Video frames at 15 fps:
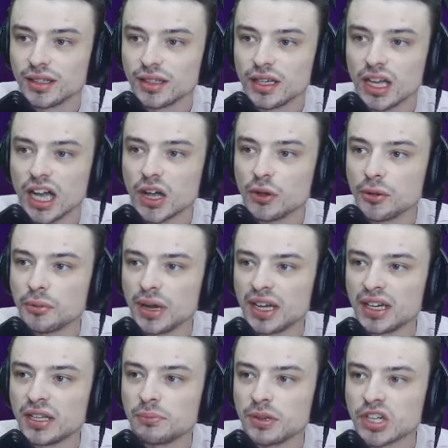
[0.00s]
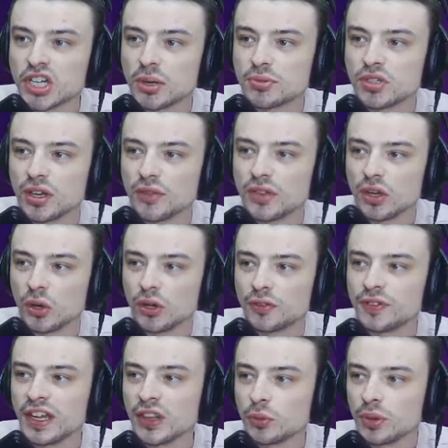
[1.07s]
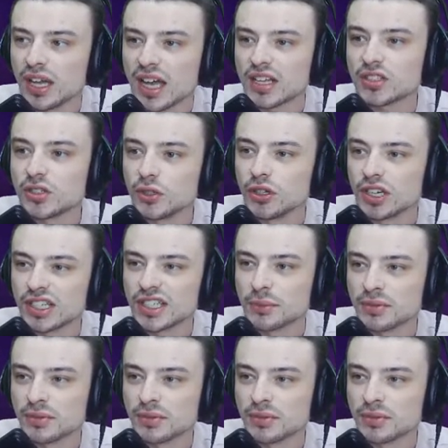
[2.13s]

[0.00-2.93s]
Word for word: I mean, mighty bishops of the old faith, we ask you to accept the